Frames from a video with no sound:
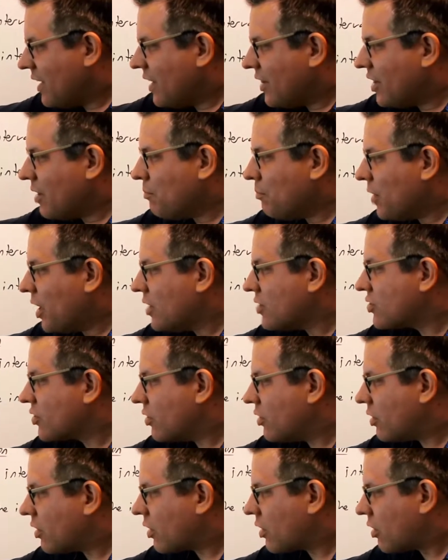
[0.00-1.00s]
The min's
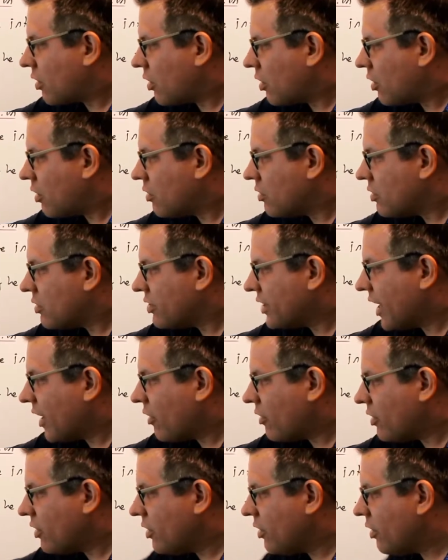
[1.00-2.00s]
going to occur
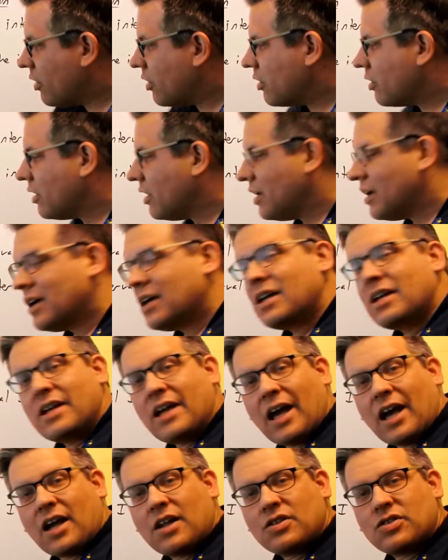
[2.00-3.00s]
down here
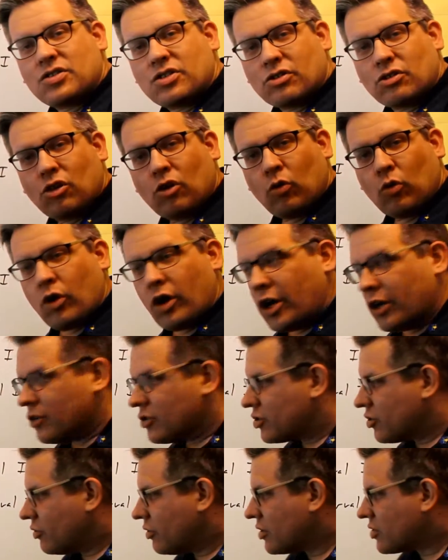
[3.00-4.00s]
at zero one.
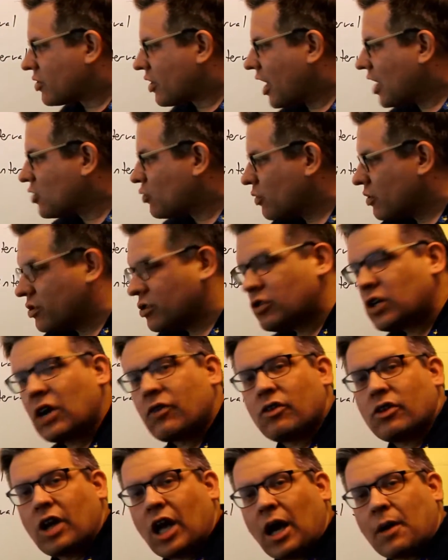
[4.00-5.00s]
So in this case, we do
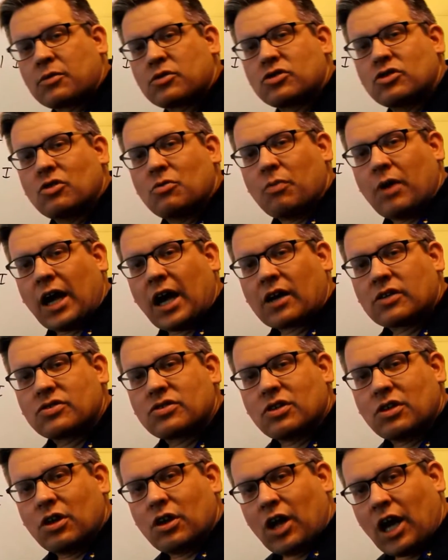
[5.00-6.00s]
have an absolute max
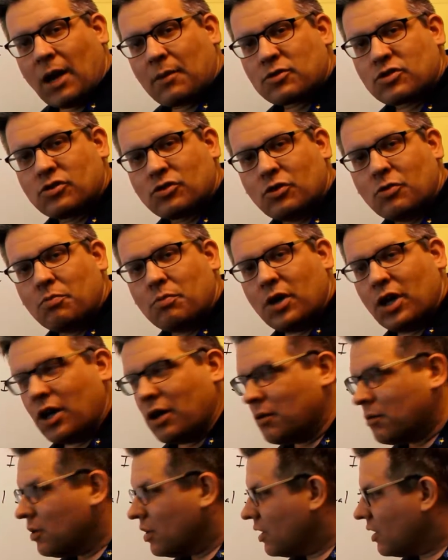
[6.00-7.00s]
and an absolute min.
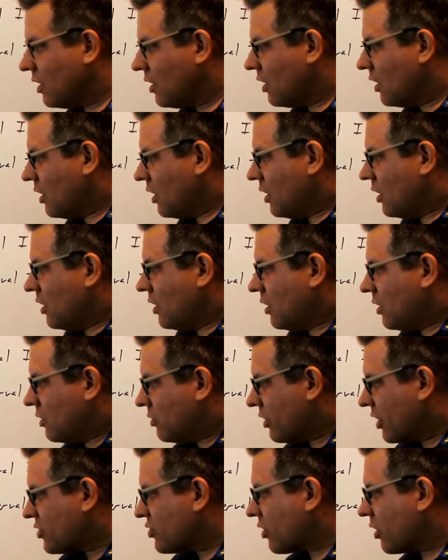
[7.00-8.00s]

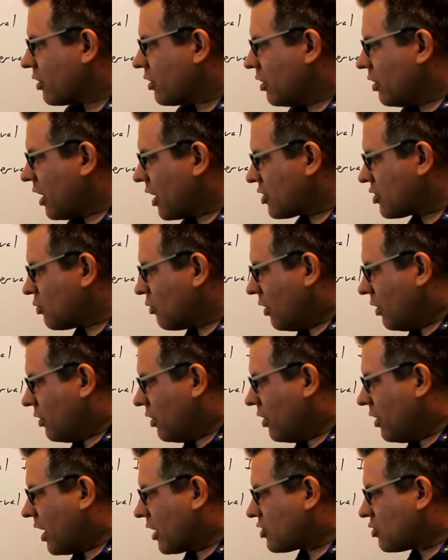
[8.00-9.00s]
Let's look at the next one.
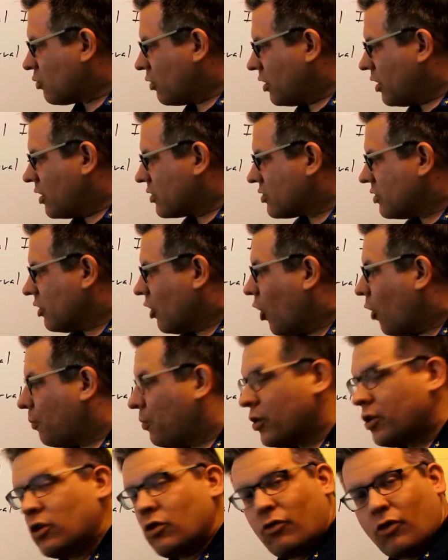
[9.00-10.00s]
The next one is an
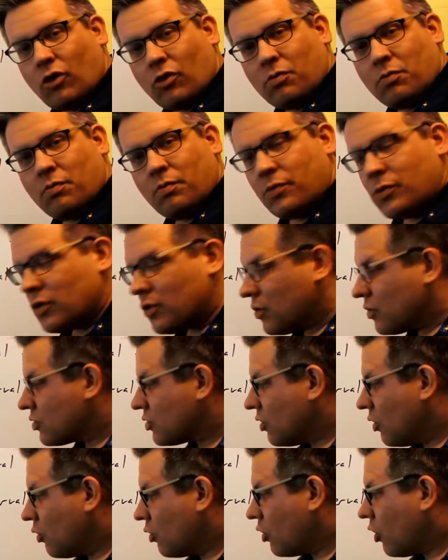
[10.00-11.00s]
open interval.
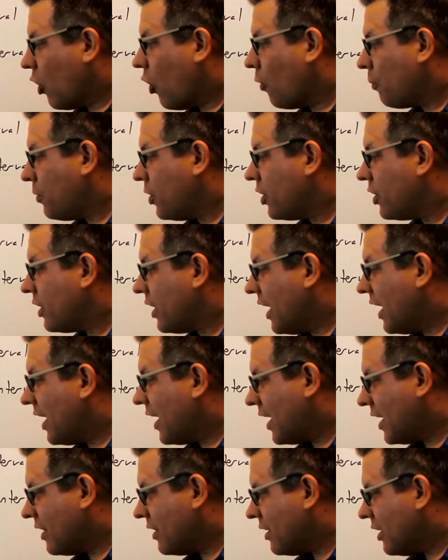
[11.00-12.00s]
So we're open
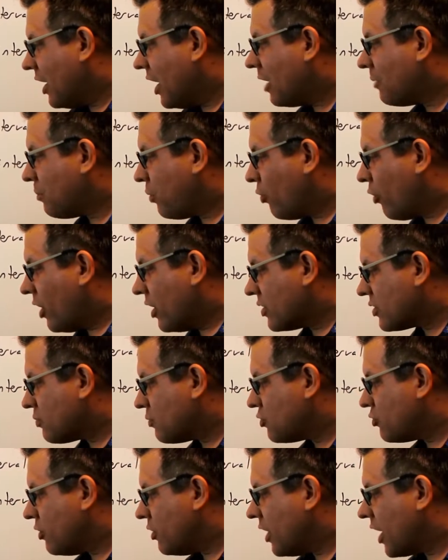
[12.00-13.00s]
on the endpoints
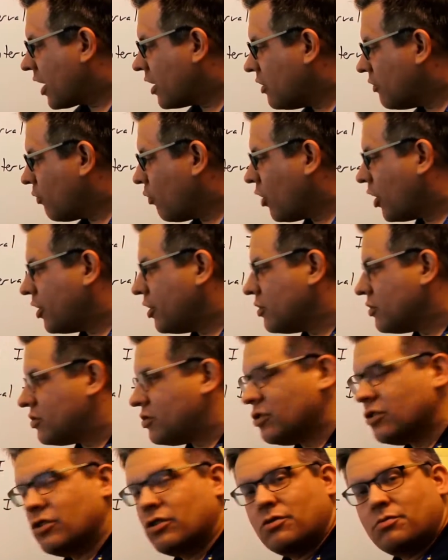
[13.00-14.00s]
between negative one and
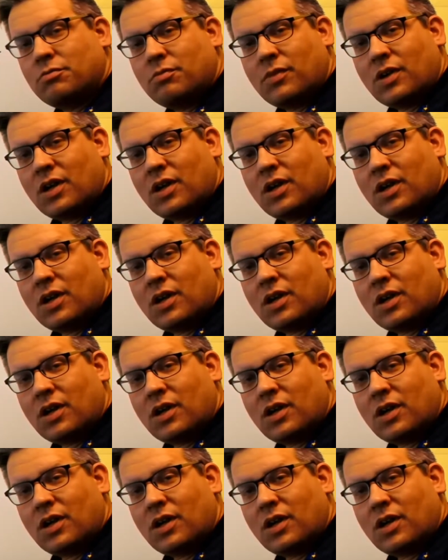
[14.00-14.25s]
two.